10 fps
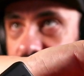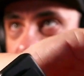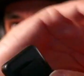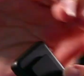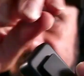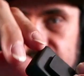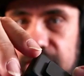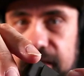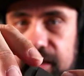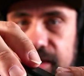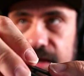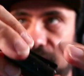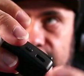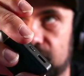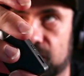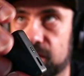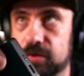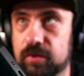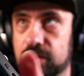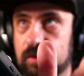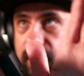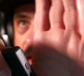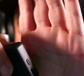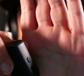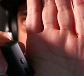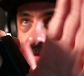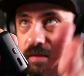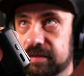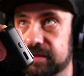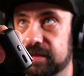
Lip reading: is jack, and also has